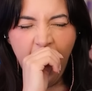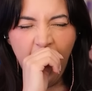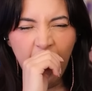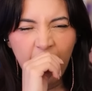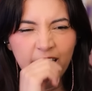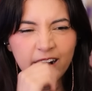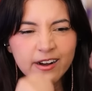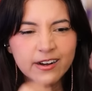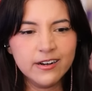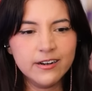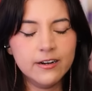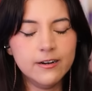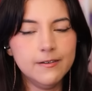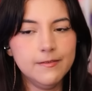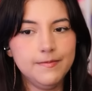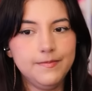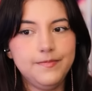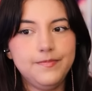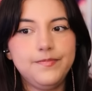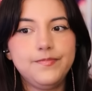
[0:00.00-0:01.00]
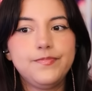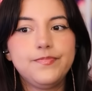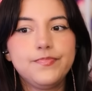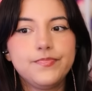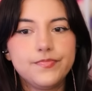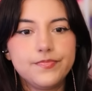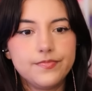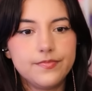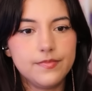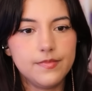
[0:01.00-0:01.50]
Let's send these guys back
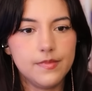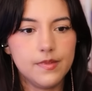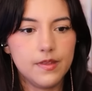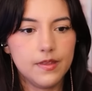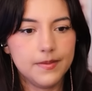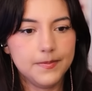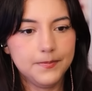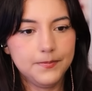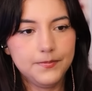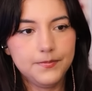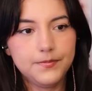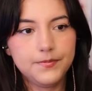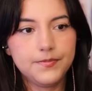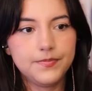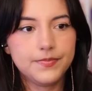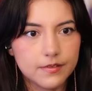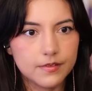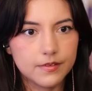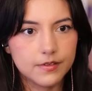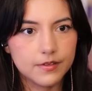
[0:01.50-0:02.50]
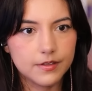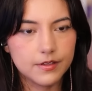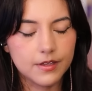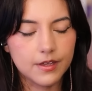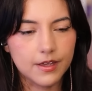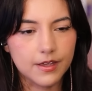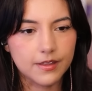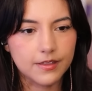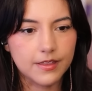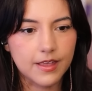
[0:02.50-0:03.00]
to their universes.
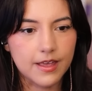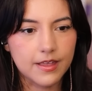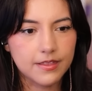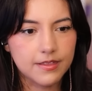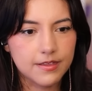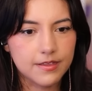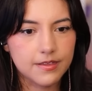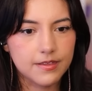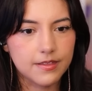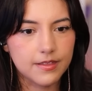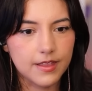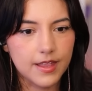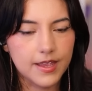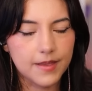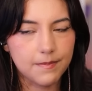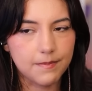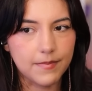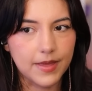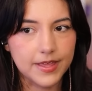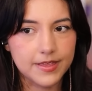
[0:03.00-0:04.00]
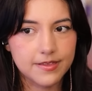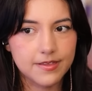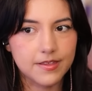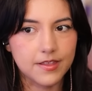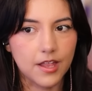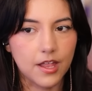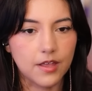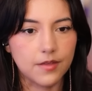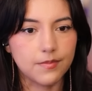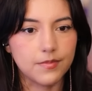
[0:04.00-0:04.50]
Yeah, that's, like,
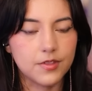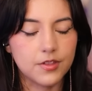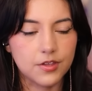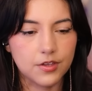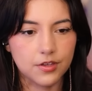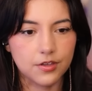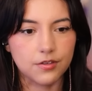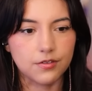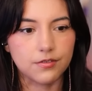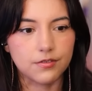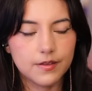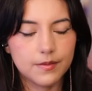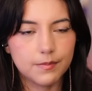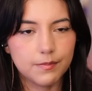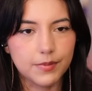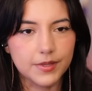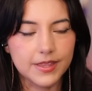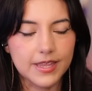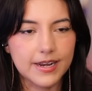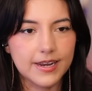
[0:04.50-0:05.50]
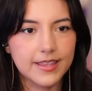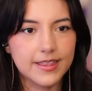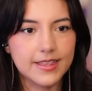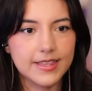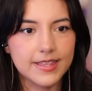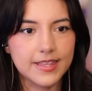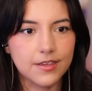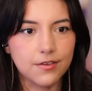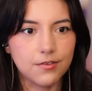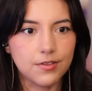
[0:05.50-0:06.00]
messed up, too. But then
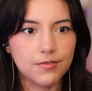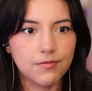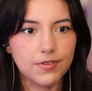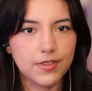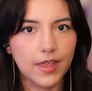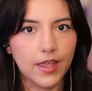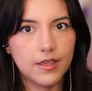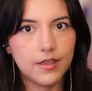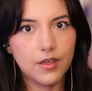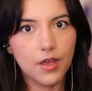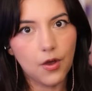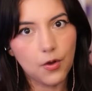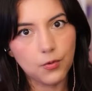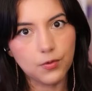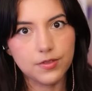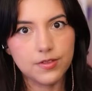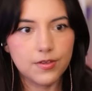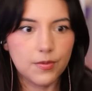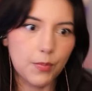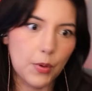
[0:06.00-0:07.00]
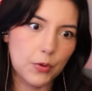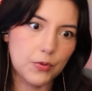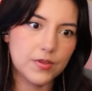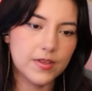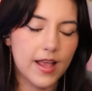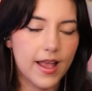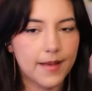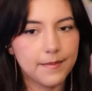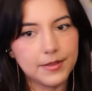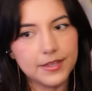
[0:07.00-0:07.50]
it deals with, like, oh, it's supposed
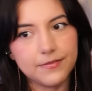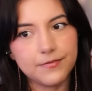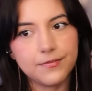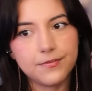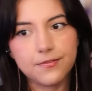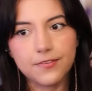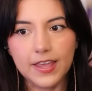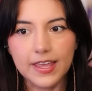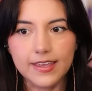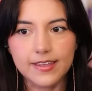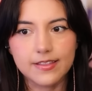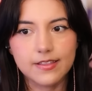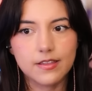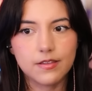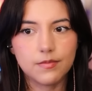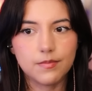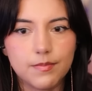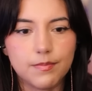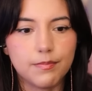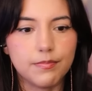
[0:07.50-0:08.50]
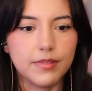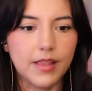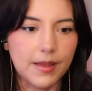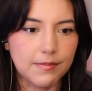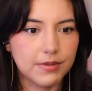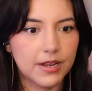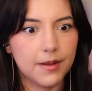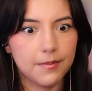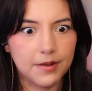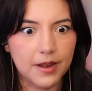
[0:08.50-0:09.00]
to happen, fate, blah,
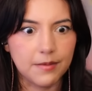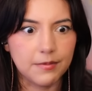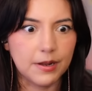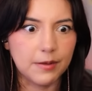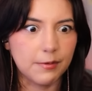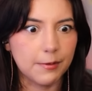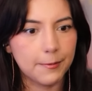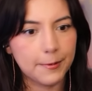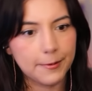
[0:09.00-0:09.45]
blah, blah, blah, blah, blah,